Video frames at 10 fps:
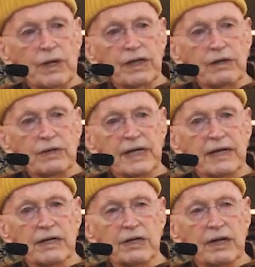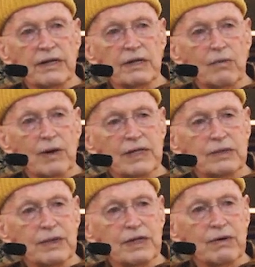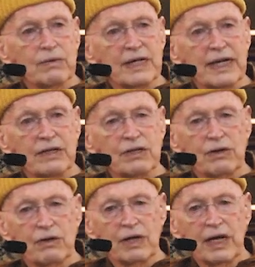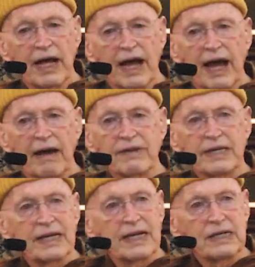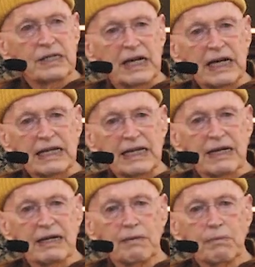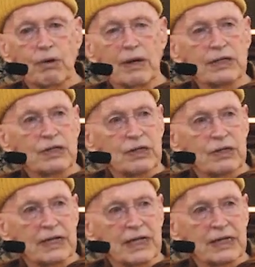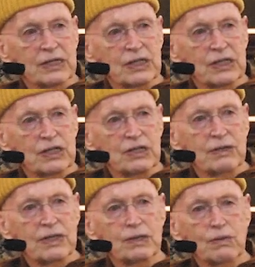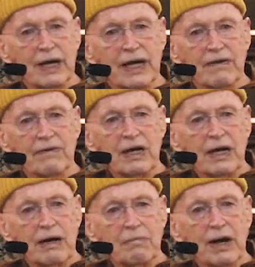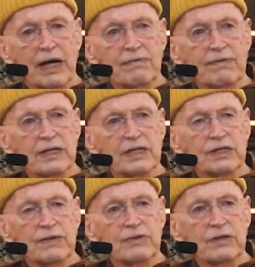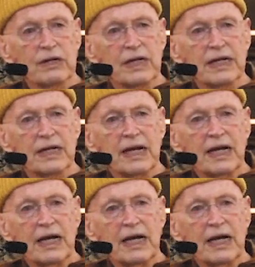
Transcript: don't tend to, in the West, we don't tend to have a teaching that points to this way of mindfulness, of turning